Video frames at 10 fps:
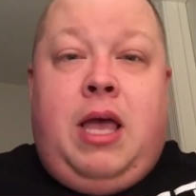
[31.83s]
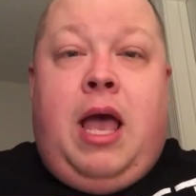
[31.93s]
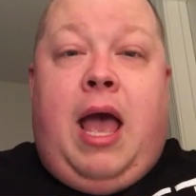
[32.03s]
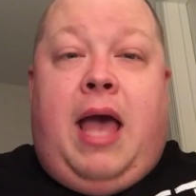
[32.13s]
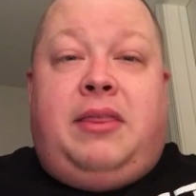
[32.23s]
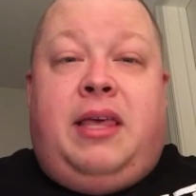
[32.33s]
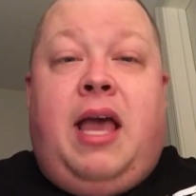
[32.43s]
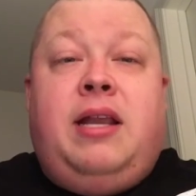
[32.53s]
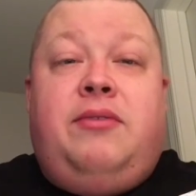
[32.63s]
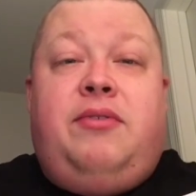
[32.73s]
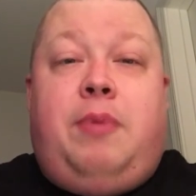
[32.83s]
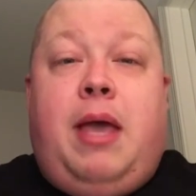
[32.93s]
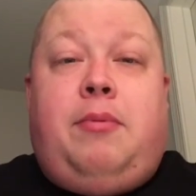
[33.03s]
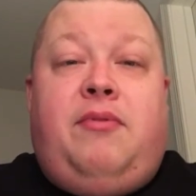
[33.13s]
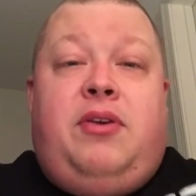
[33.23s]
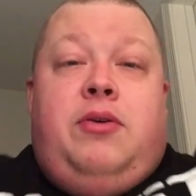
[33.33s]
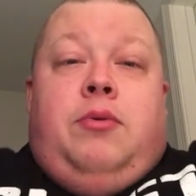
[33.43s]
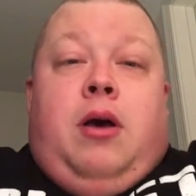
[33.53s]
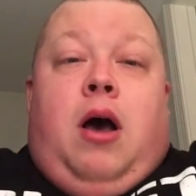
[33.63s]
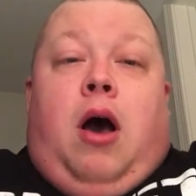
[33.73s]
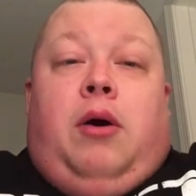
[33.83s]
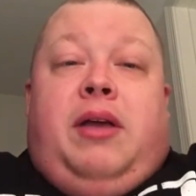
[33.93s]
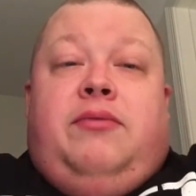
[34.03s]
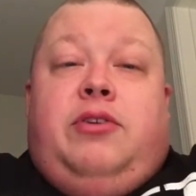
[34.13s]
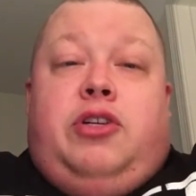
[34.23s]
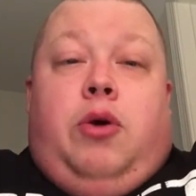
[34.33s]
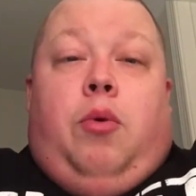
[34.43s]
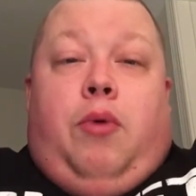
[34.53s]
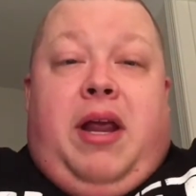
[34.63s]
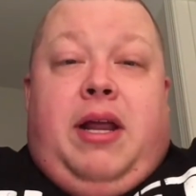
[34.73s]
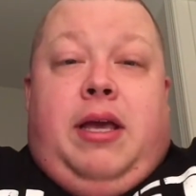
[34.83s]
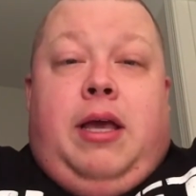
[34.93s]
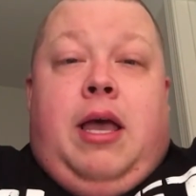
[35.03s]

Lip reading: At the end of the pay-per-view, I'll give the show a rating